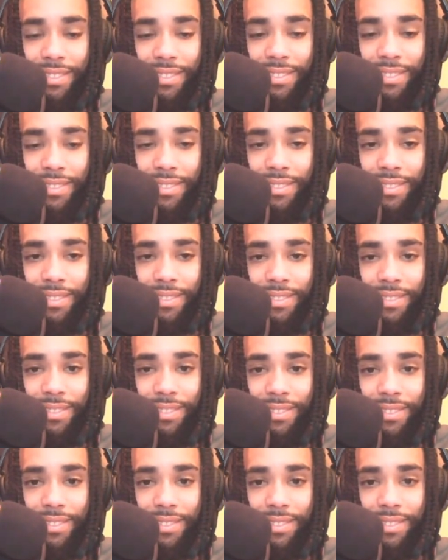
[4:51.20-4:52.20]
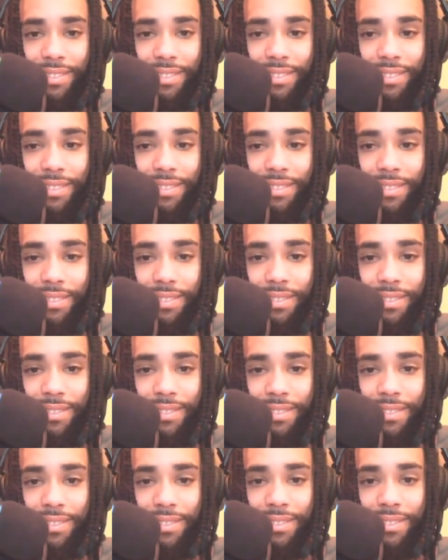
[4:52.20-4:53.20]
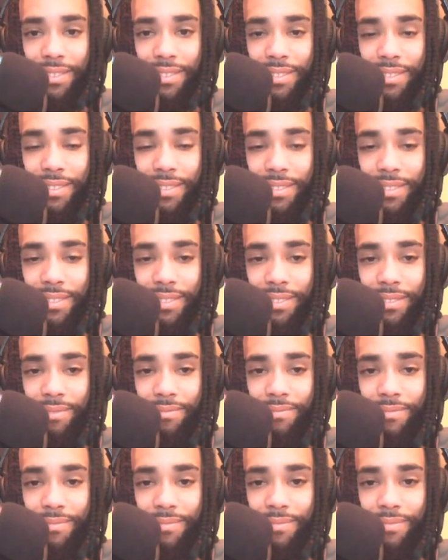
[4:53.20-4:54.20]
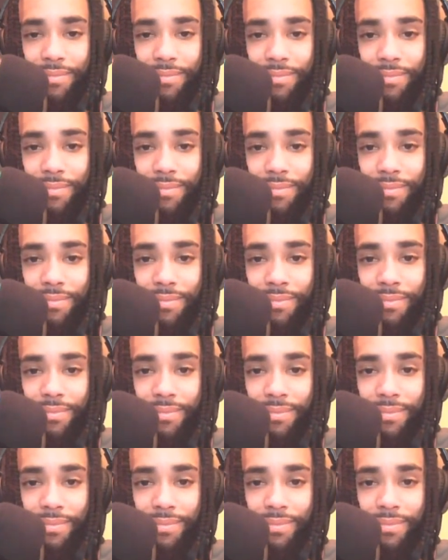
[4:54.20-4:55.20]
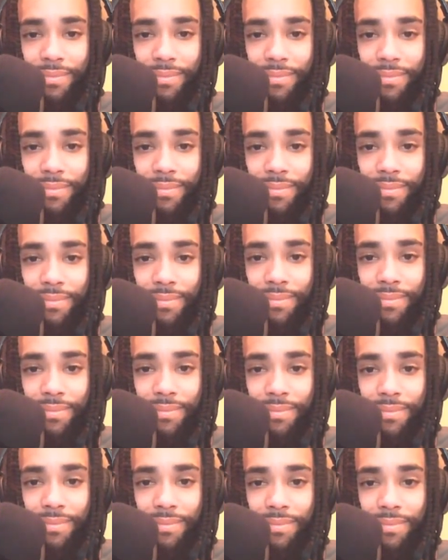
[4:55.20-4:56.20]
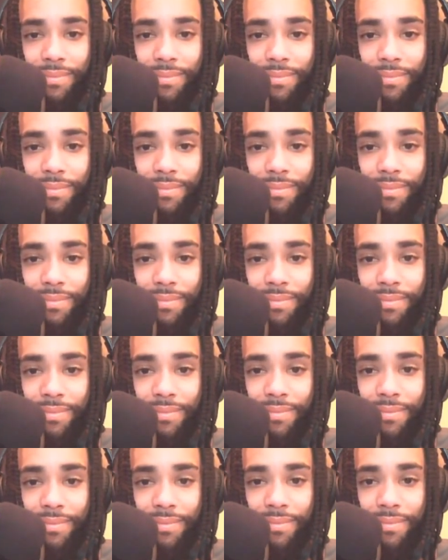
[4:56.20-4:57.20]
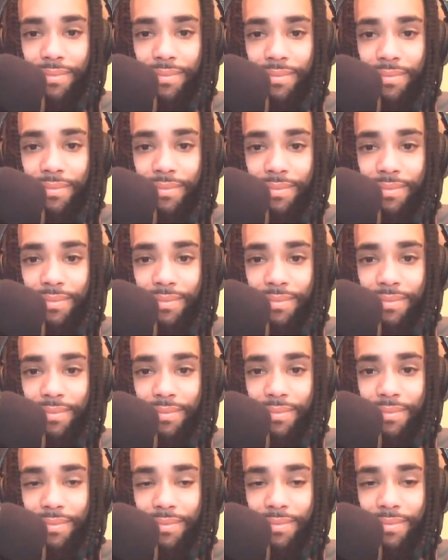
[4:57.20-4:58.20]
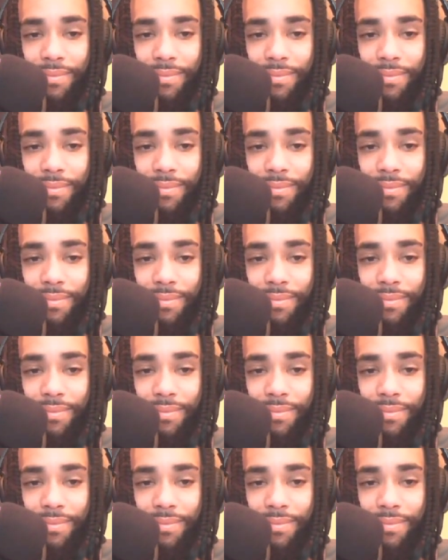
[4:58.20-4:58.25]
This person isn't speaking.